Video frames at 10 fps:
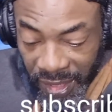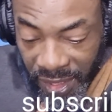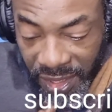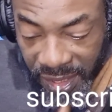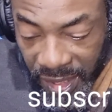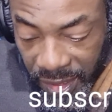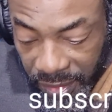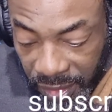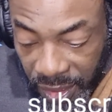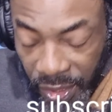You see
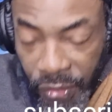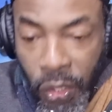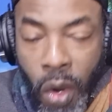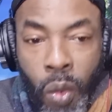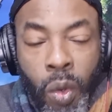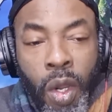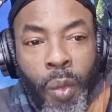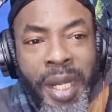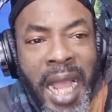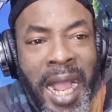it? Now,
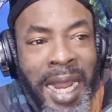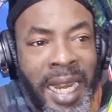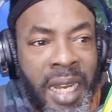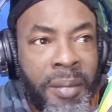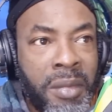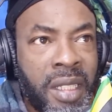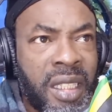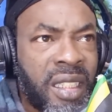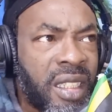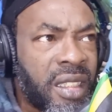with all of them
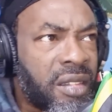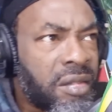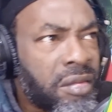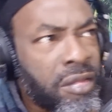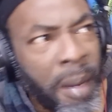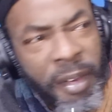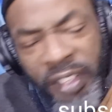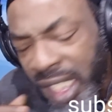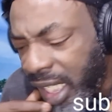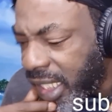
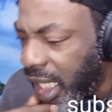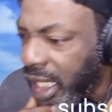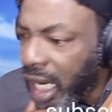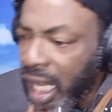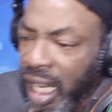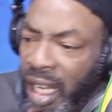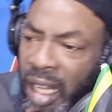ramification there,